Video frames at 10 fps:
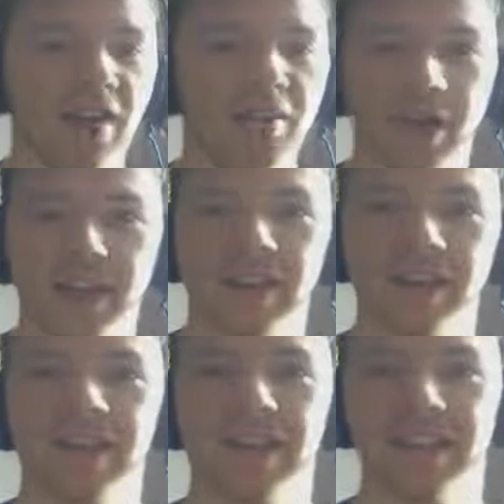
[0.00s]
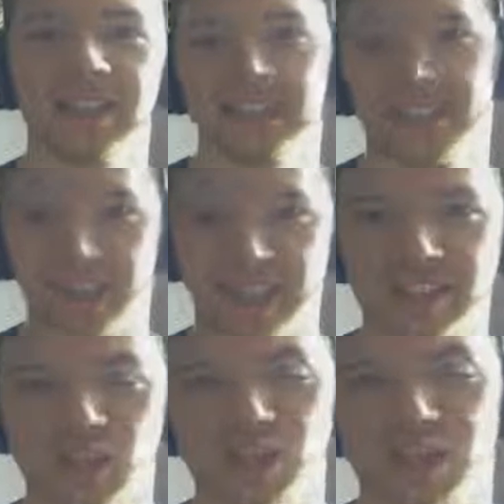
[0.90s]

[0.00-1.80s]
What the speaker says: Brandon, in like his home's